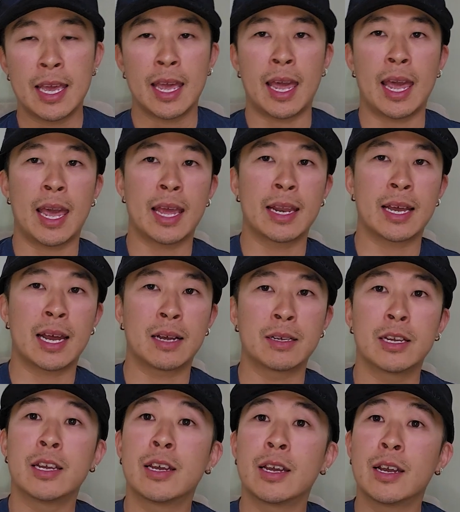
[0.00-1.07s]
And
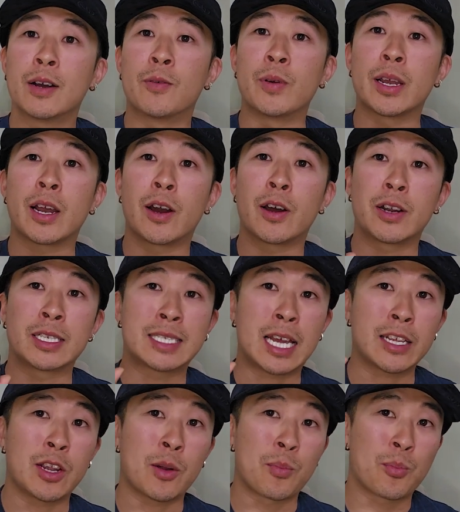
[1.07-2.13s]
we're gonna
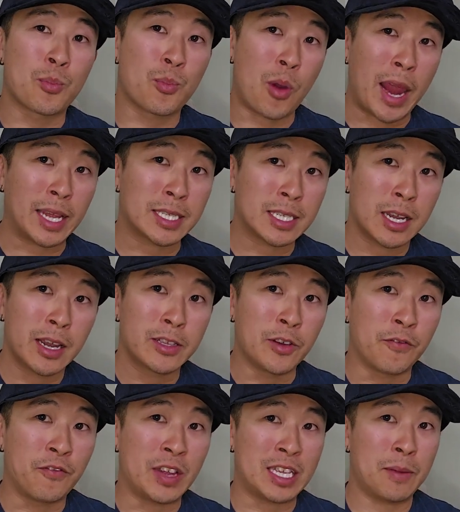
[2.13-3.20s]
set your brakes
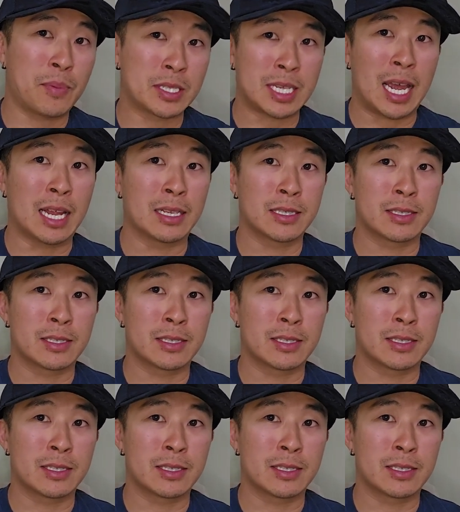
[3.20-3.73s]
to 50%.